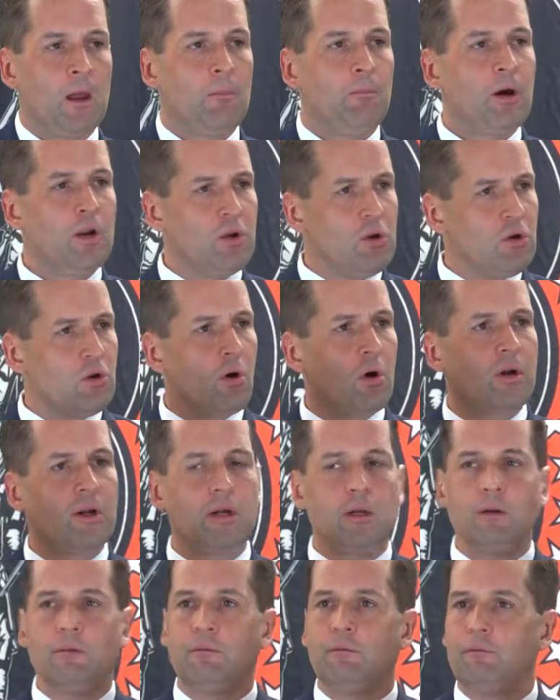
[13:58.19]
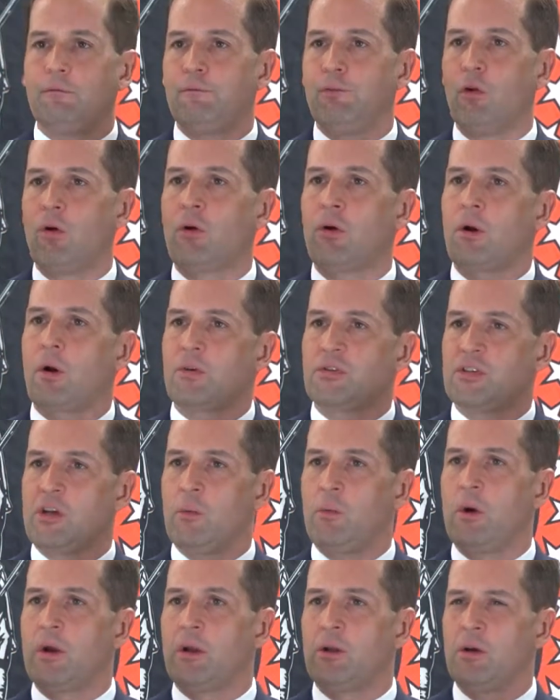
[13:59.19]
But New York and Florida are
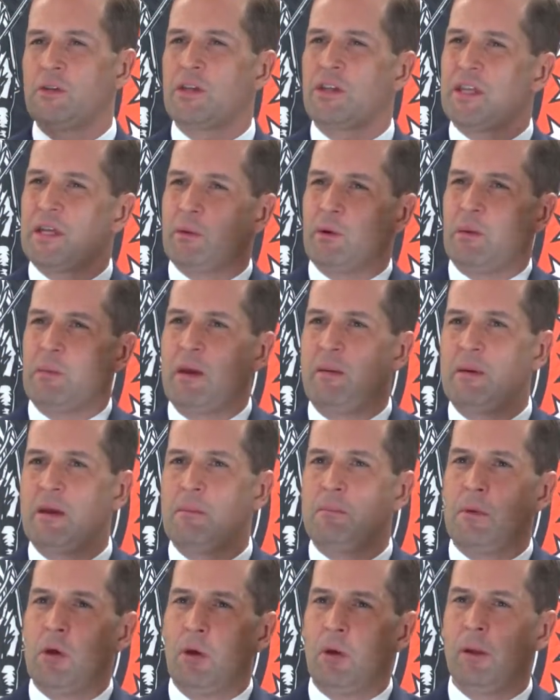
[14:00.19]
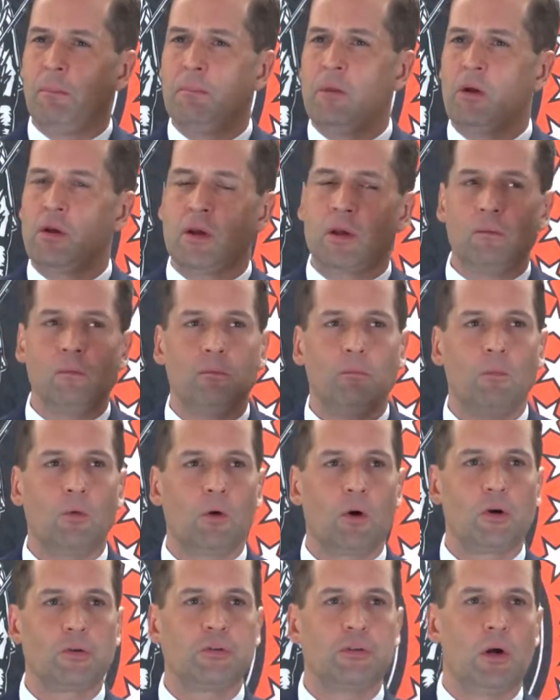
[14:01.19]
somewhat close. I think we may be a million
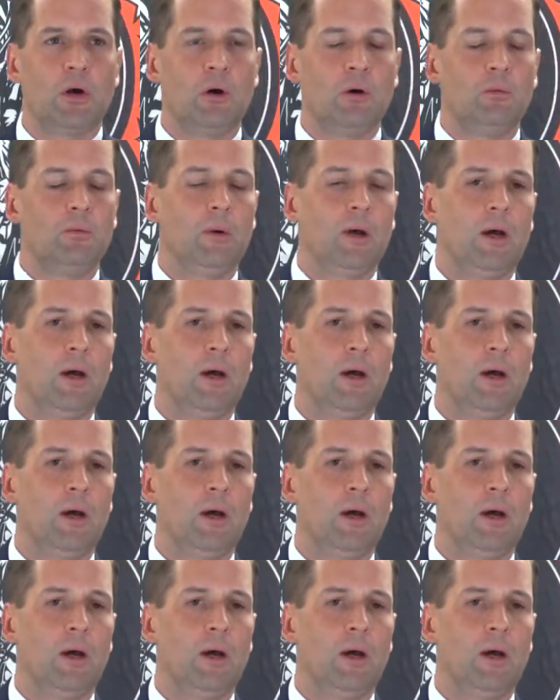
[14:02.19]
more or so